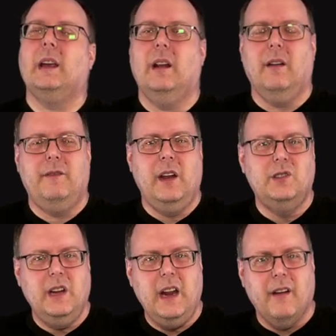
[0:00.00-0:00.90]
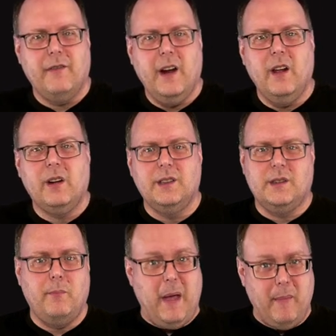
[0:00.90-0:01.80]
an fettuccine alfredo because
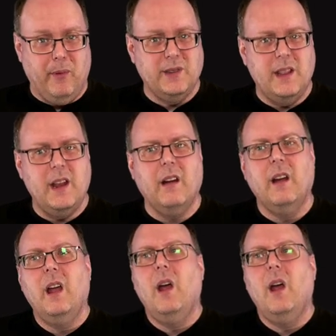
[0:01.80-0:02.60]
the peppers in there